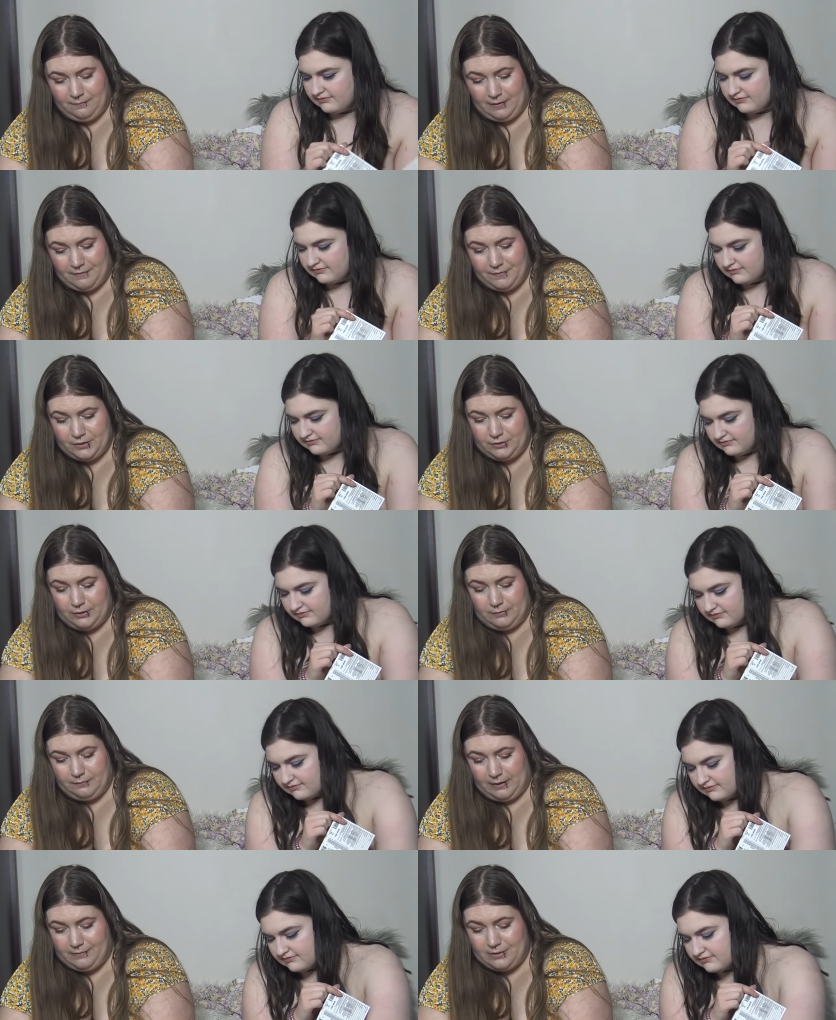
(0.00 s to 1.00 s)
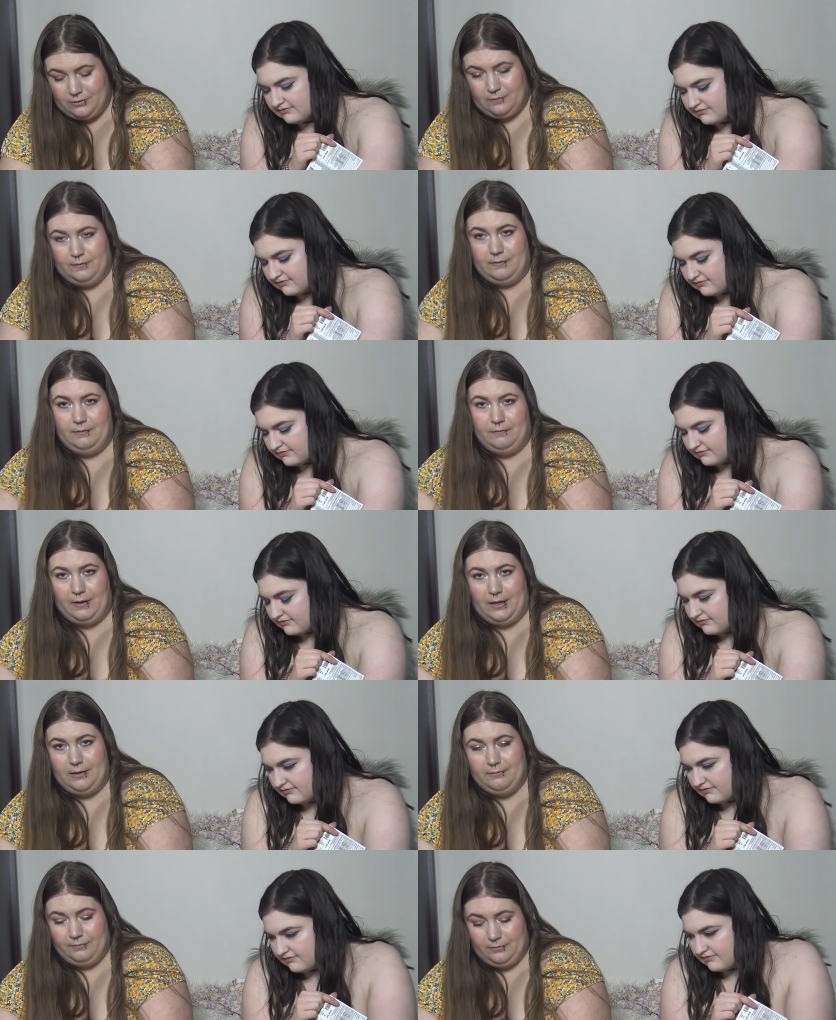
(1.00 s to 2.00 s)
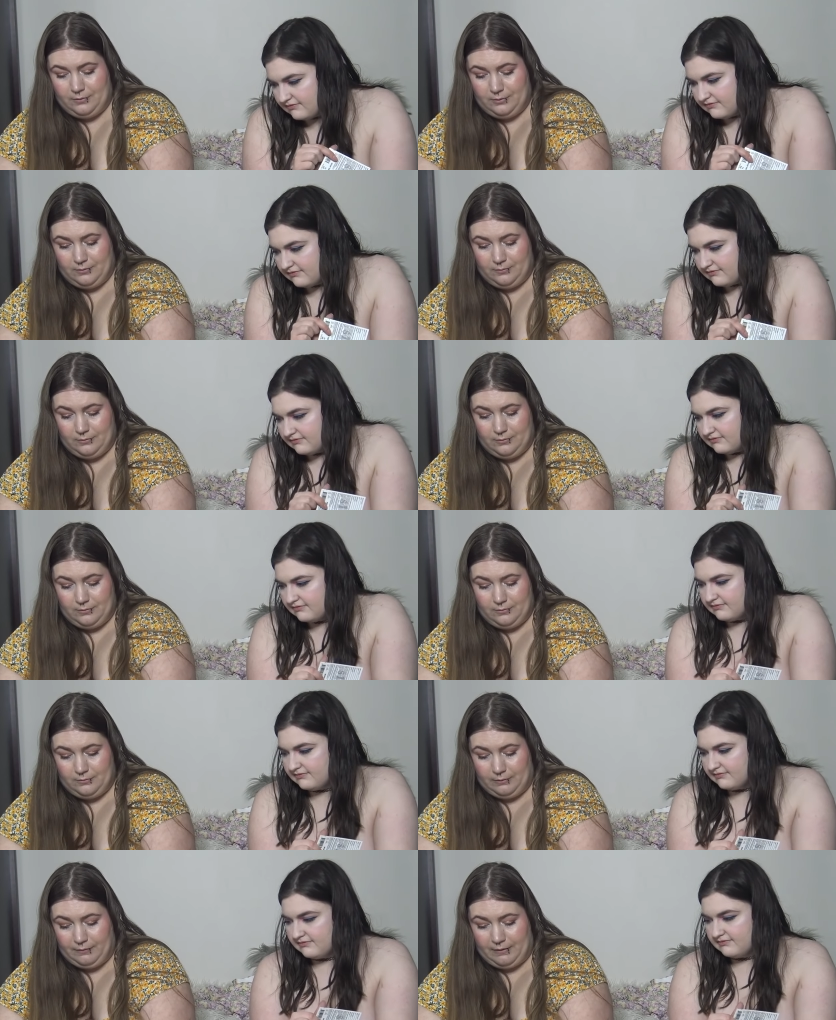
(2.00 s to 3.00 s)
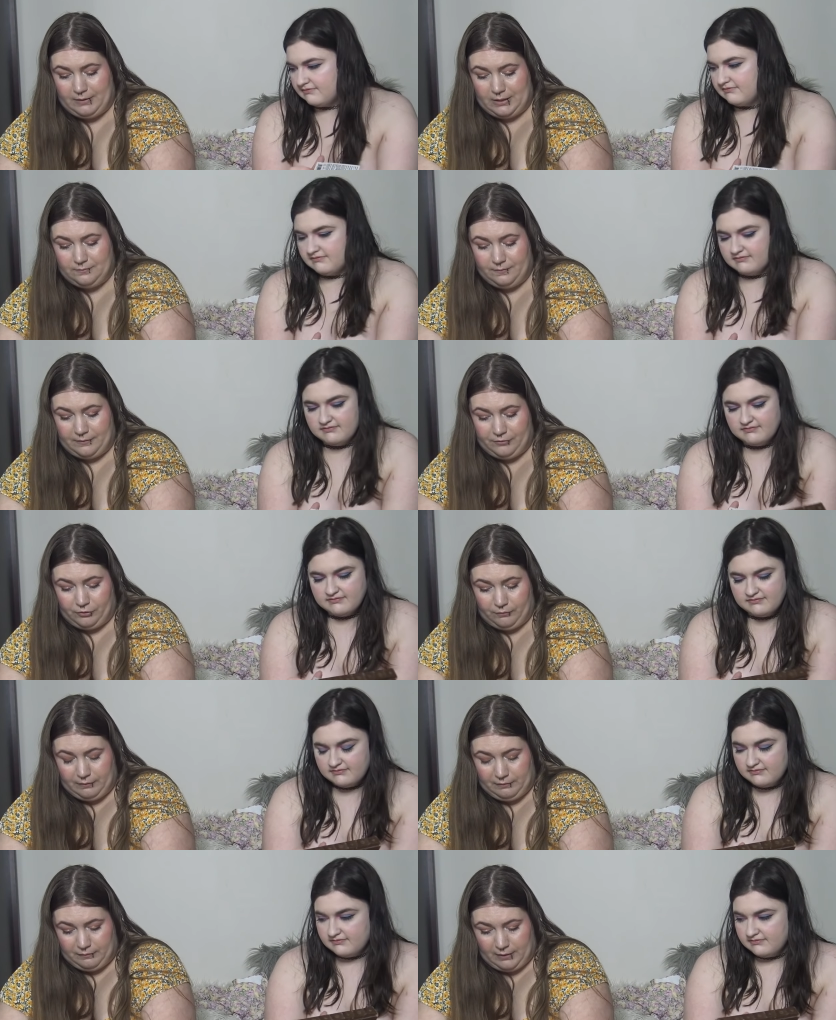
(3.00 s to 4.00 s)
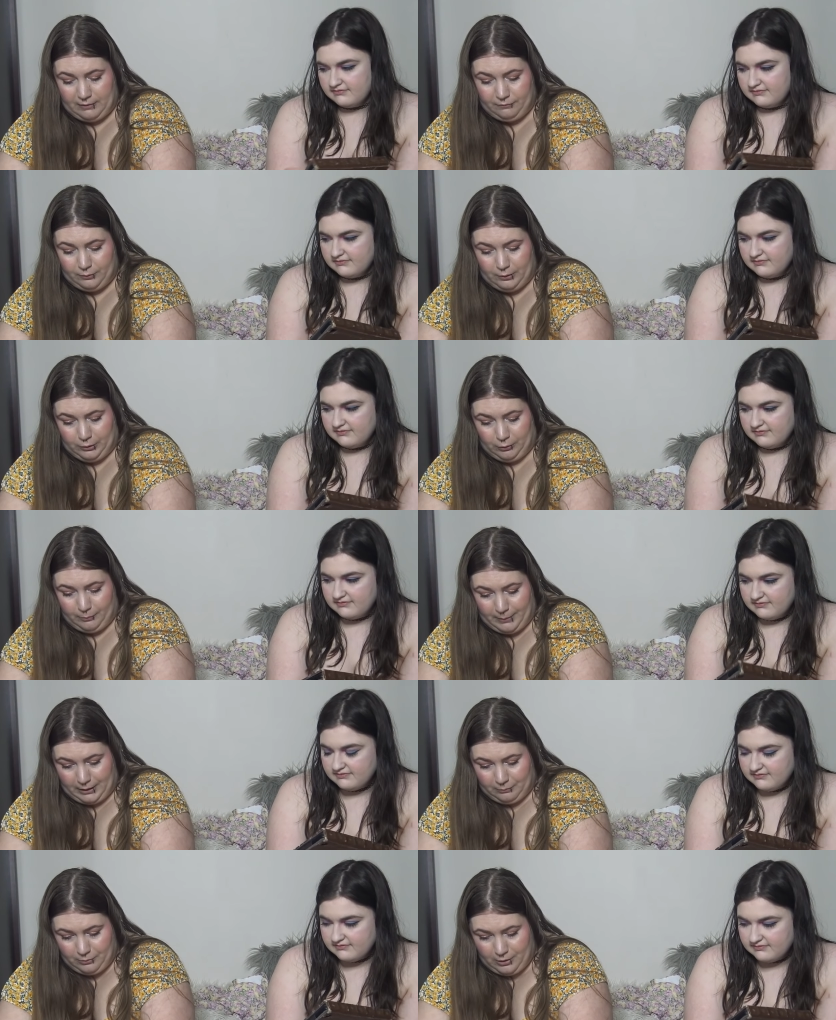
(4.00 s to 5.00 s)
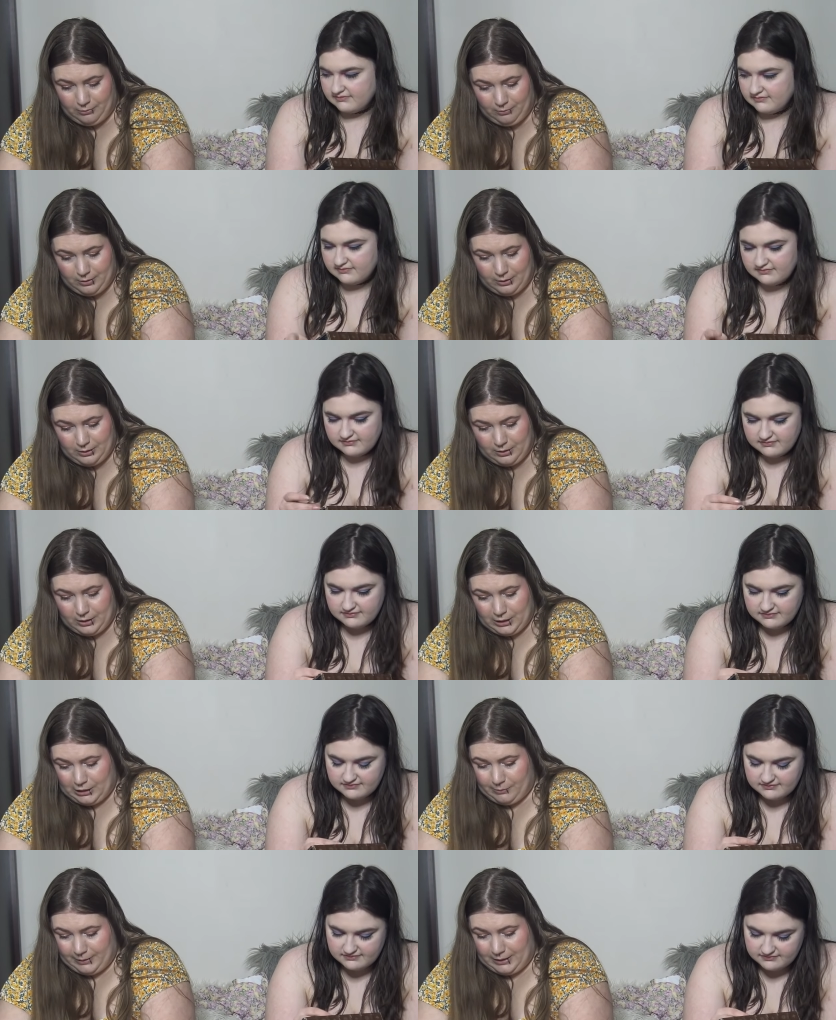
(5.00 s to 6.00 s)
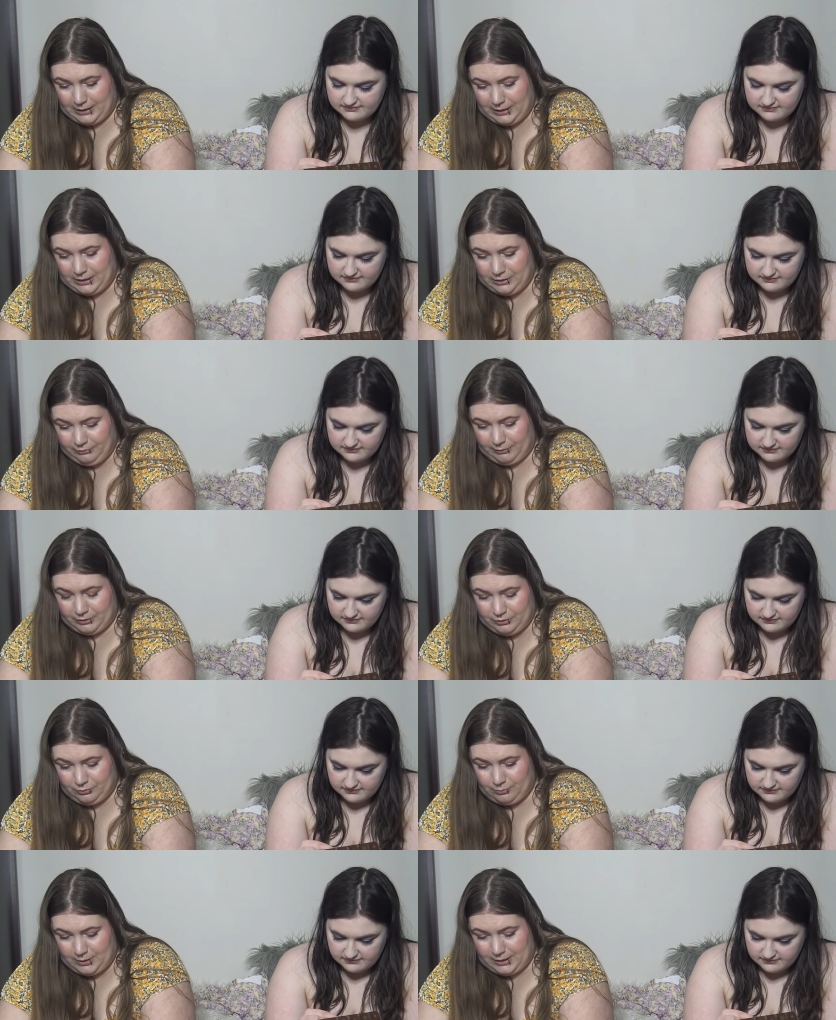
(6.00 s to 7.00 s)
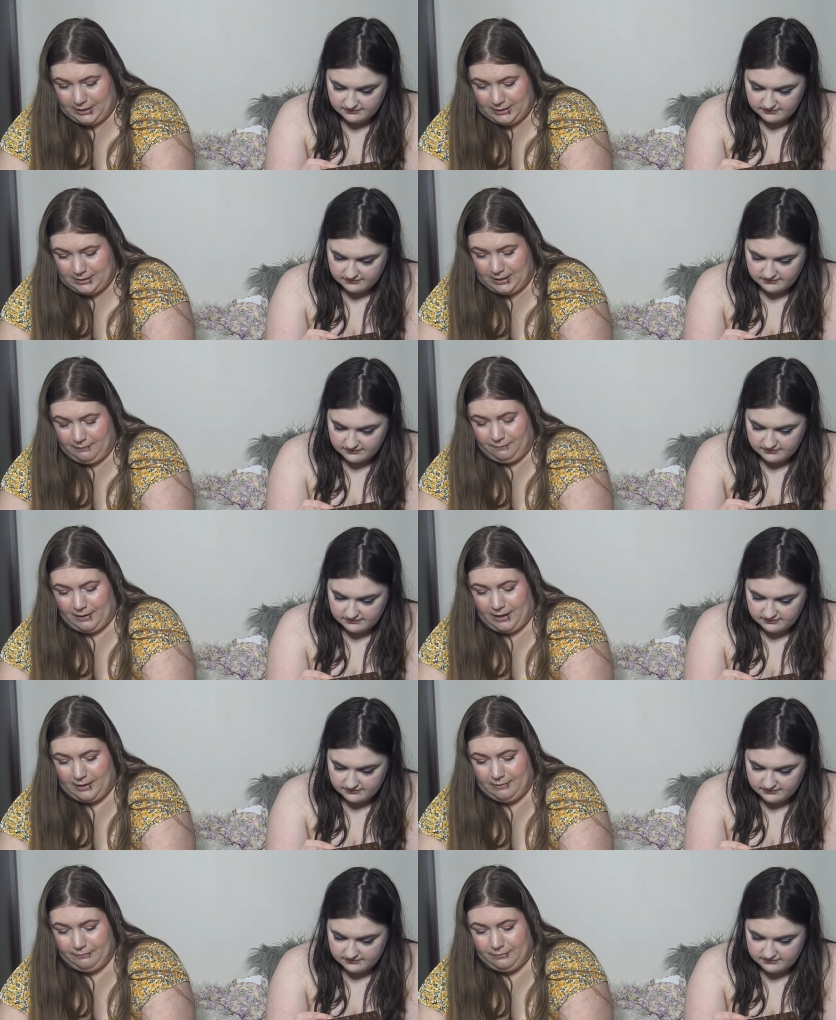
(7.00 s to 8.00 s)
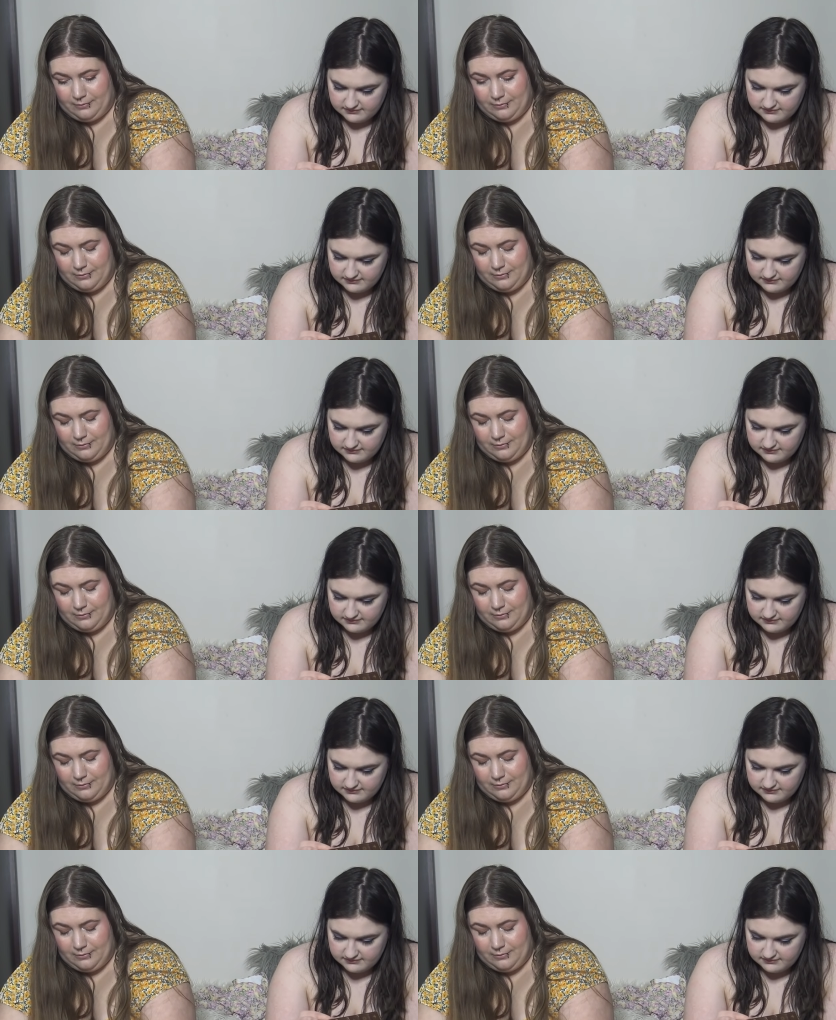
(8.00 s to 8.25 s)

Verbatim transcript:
Speaker 1: 500, 555. Wait, 5,555. We're going to go to the bottom row. We got 120. Take five.